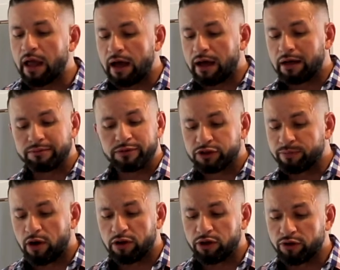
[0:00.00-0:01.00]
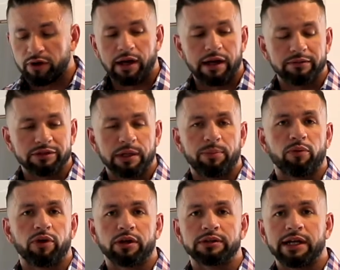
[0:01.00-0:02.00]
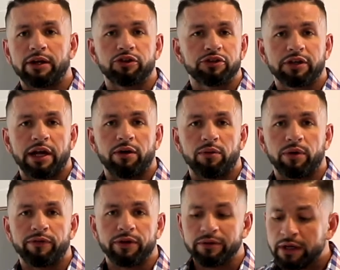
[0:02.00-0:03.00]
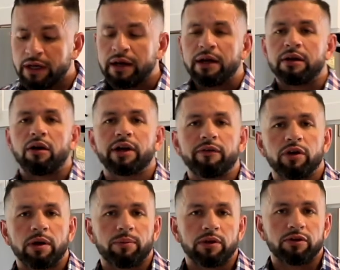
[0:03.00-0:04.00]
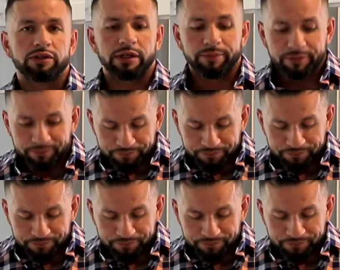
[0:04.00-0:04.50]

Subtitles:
Small little Tupperware container just to carry with you. Now I'll give you a couple little tips.